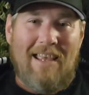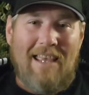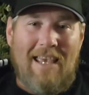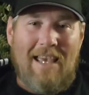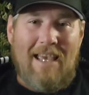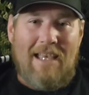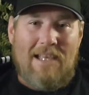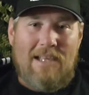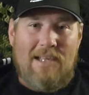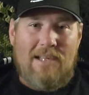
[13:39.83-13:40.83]
yeah,
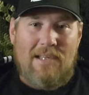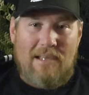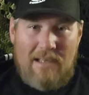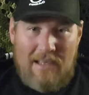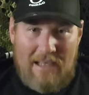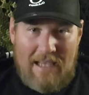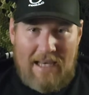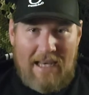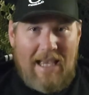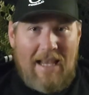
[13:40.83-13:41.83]
it's
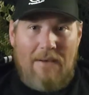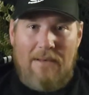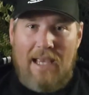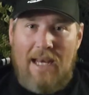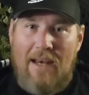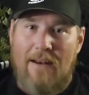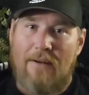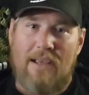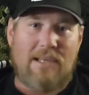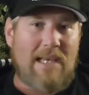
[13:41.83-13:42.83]
Indiana, 90
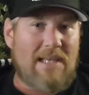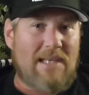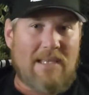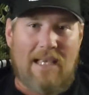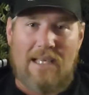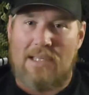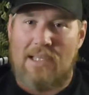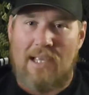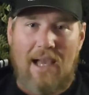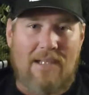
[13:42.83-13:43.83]
degrees. That's
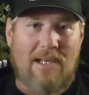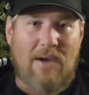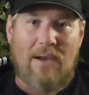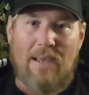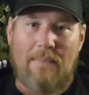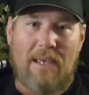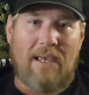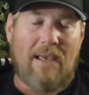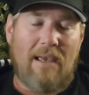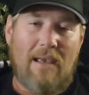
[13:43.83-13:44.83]
nuts how it can
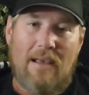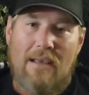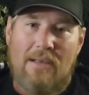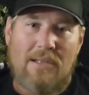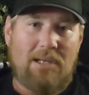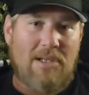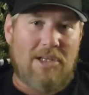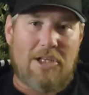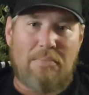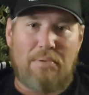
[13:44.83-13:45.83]
be such
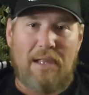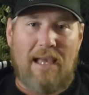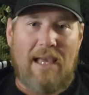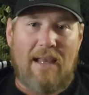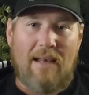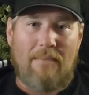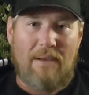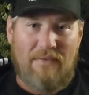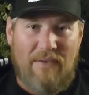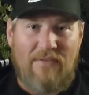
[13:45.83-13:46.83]
a split.
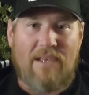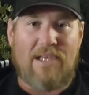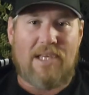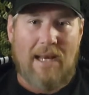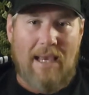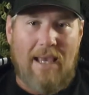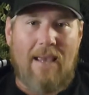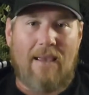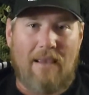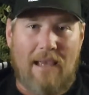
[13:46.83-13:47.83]
Mid-50s
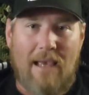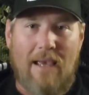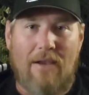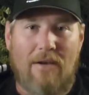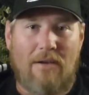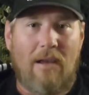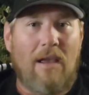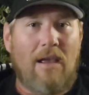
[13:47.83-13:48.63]
today. Yeah, you're